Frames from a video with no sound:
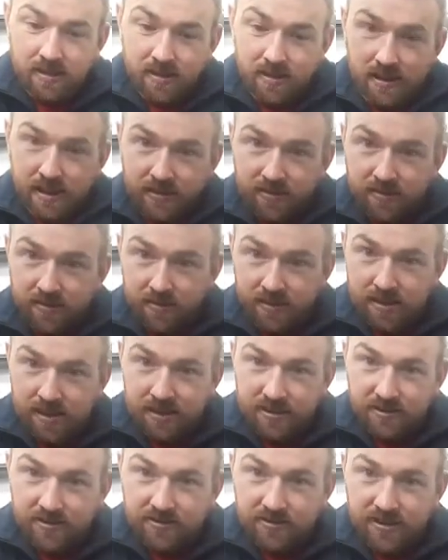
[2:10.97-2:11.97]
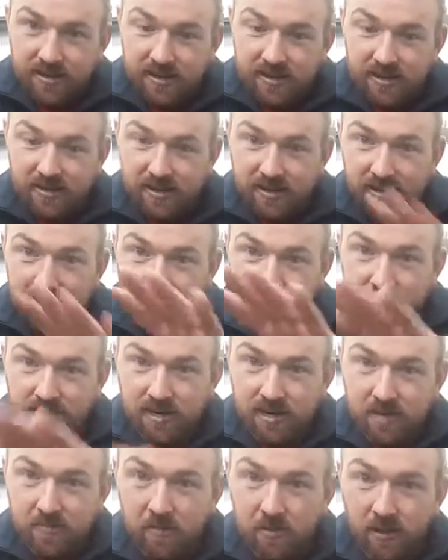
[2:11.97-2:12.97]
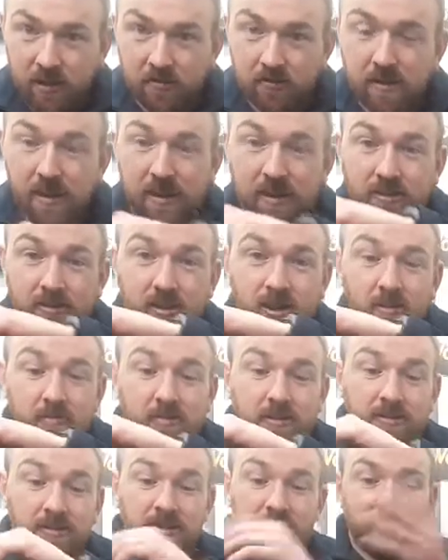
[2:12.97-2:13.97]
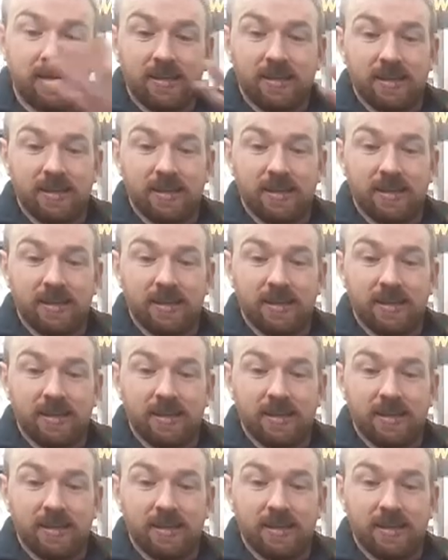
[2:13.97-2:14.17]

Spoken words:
You light your gel, and then you set your pot or pan on top of it.